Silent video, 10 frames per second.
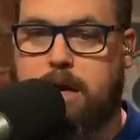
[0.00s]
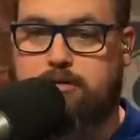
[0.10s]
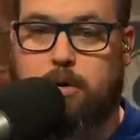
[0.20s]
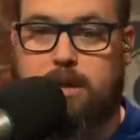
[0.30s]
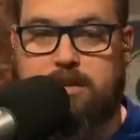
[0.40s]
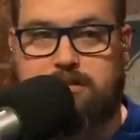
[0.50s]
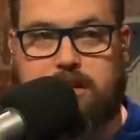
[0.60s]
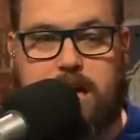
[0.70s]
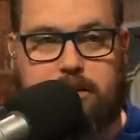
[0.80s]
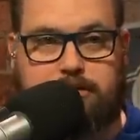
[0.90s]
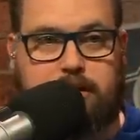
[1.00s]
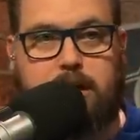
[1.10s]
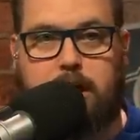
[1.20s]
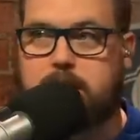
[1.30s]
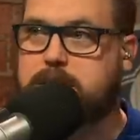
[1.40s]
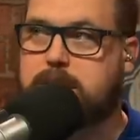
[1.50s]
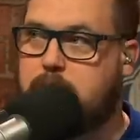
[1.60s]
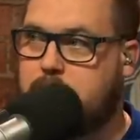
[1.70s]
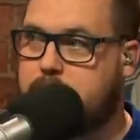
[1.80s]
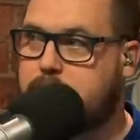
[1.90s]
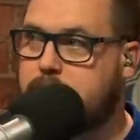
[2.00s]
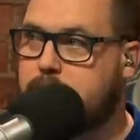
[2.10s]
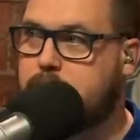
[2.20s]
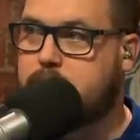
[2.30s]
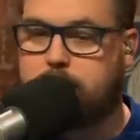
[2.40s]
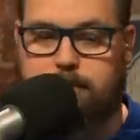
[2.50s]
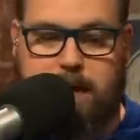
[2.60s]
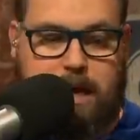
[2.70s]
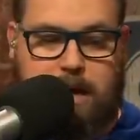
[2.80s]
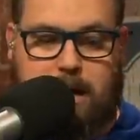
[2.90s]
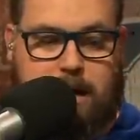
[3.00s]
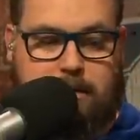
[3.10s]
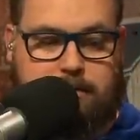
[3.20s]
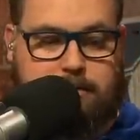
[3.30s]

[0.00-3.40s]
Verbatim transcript: And so on the Seattle Seahawks side, man, I